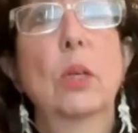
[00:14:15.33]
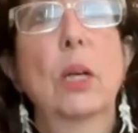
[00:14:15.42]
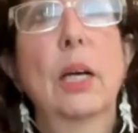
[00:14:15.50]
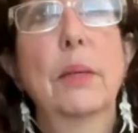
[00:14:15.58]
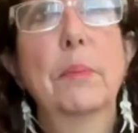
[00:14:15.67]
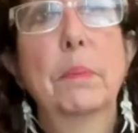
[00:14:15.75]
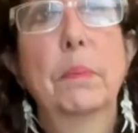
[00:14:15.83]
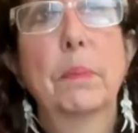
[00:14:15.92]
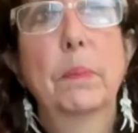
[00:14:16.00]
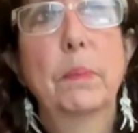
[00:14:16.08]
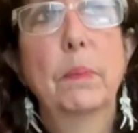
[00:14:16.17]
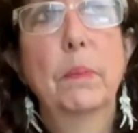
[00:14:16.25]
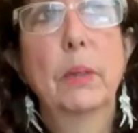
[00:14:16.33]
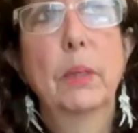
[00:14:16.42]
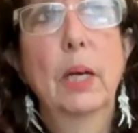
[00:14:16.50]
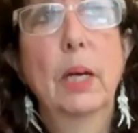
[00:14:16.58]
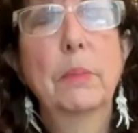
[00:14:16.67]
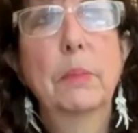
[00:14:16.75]

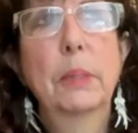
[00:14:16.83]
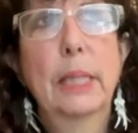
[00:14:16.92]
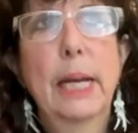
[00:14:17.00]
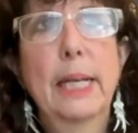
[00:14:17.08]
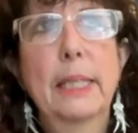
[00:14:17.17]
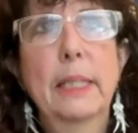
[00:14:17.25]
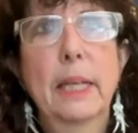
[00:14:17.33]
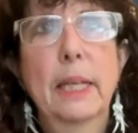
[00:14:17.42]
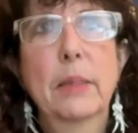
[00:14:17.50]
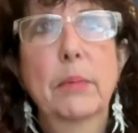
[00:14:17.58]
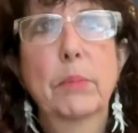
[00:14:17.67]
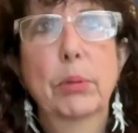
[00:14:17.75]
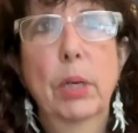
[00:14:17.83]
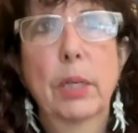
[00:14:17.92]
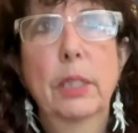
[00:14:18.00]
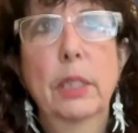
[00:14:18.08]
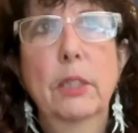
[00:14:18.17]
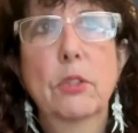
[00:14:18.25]
I'm glad that
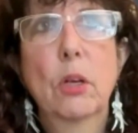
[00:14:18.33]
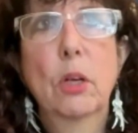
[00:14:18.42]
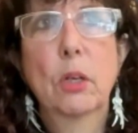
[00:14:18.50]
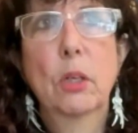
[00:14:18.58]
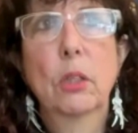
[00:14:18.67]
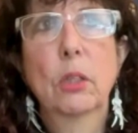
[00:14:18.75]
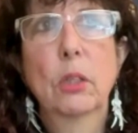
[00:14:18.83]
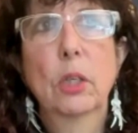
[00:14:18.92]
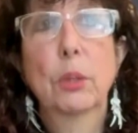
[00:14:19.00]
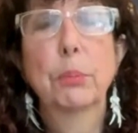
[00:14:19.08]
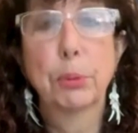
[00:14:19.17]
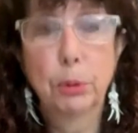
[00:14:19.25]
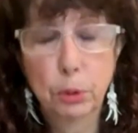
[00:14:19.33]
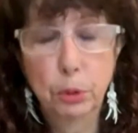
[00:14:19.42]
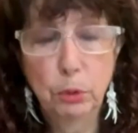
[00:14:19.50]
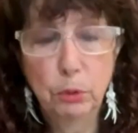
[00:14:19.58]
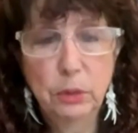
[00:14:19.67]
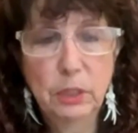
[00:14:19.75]
products are
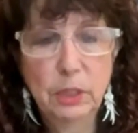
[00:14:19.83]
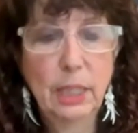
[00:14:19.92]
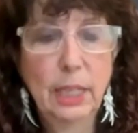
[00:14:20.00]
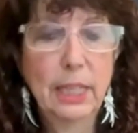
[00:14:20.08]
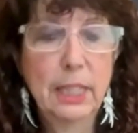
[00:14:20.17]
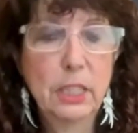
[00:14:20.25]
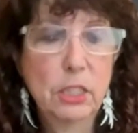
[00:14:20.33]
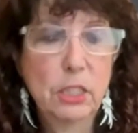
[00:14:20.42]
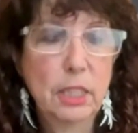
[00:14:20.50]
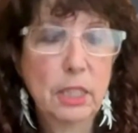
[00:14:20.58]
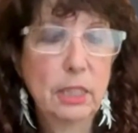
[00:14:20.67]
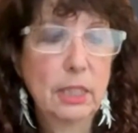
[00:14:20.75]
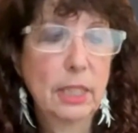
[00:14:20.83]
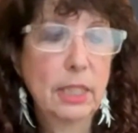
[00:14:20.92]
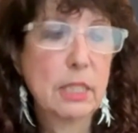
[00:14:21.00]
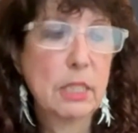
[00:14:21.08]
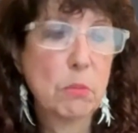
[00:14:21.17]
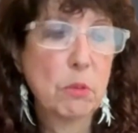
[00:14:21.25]
approved. I think
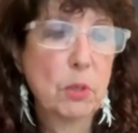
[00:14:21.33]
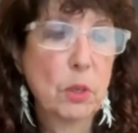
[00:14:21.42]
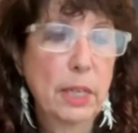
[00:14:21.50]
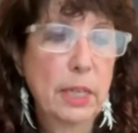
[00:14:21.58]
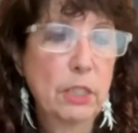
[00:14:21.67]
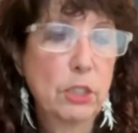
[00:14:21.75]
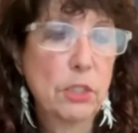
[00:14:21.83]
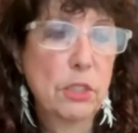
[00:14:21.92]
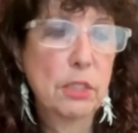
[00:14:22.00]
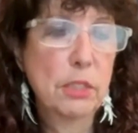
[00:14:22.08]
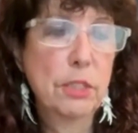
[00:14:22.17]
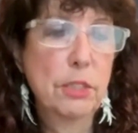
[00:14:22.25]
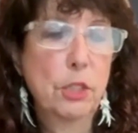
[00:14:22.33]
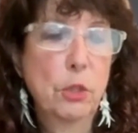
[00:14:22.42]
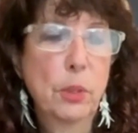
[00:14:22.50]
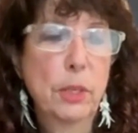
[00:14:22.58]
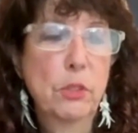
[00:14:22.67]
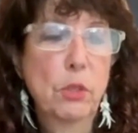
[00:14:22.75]
that some of our agencies in the
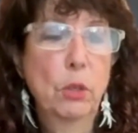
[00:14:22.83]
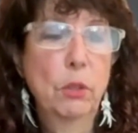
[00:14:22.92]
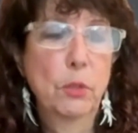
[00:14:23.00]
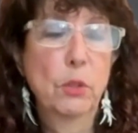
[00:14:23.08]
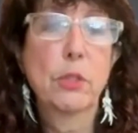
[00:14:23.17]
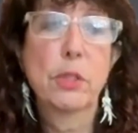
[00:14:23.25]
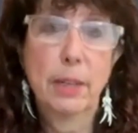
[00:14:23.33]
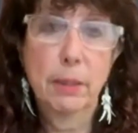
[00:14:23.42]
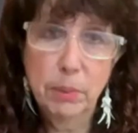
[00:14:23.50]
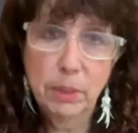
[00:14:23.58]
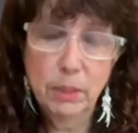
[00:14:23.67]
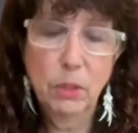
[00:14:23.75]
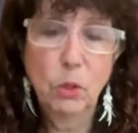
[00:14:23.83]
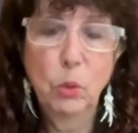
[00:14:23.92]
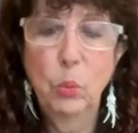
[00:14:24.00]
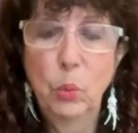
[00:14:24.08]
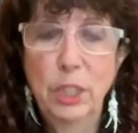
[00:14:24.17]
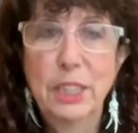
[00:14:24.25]
US overstep
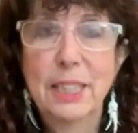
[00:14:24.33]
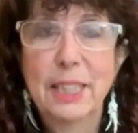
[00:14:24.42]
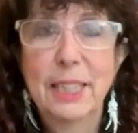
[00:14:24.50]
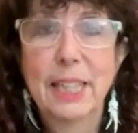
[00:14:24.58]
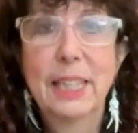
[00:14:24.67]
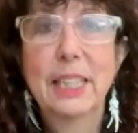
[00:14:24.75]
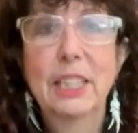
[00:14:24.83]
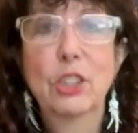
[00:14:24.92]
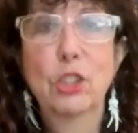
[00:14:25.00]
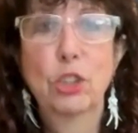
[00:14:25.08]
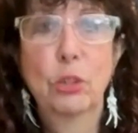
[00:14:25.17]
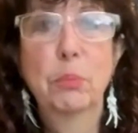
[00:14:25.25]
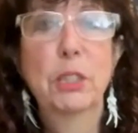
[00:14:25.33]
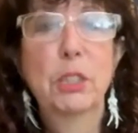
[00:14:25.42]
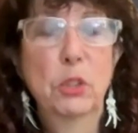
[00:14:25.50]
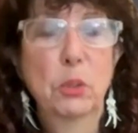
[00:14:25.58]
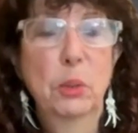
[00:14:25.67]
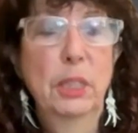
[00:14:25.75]
what they should be
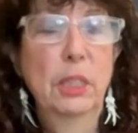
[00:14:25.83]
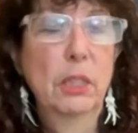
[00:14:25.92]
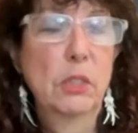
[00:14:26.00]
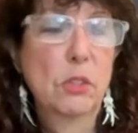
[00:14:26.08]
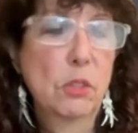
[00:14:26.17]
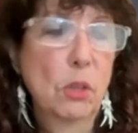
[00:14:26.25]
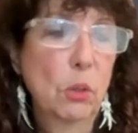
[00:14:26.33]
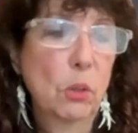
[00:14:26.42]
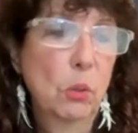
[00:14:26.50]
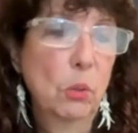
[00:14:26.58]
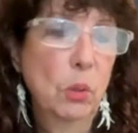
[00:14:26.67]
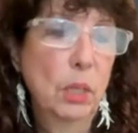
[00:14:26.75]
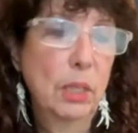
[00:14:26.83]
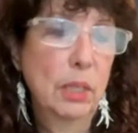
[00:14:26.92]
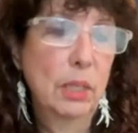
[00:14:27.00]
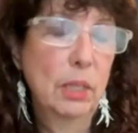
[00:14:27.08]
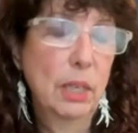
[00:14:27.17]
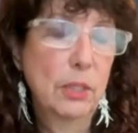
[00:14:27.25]
doing. So
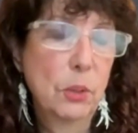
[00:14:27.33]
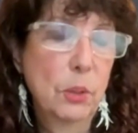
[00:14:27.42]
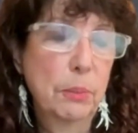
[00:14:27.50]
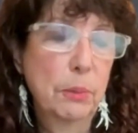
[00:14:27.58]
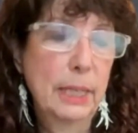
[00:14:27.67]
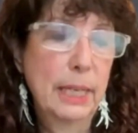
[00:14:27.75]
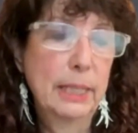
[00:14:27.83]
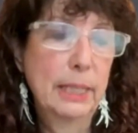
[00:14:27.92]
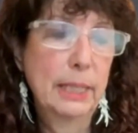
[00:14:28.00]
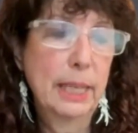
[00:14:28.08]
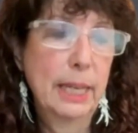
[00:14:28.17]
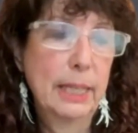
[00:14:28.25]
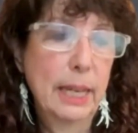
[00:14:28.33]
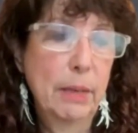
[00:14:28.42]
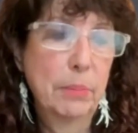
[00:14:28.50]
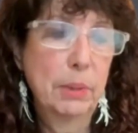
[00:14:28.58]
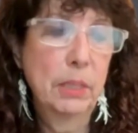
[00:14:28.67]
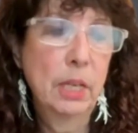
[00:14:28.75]
I'm glad that
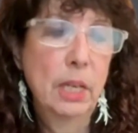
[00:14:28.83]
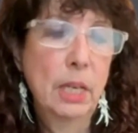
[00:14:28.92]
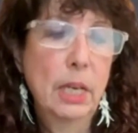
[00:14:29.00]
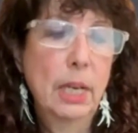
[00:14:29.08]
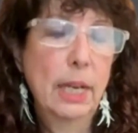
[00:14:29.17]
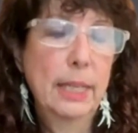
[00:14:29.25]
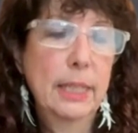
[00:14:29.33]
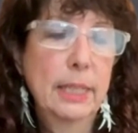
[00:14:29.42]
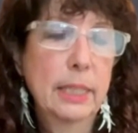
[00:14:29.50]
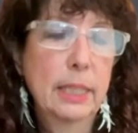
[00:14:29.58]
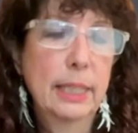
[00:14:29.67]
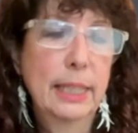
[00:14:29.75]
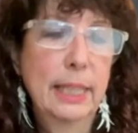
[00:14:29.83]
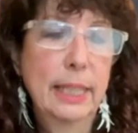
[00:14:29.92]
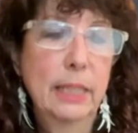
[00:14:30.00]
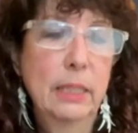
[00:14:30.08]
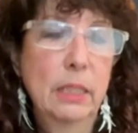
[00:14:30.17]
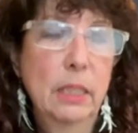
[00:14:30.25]
happened. I think,
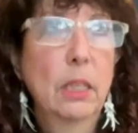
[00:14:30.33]
again,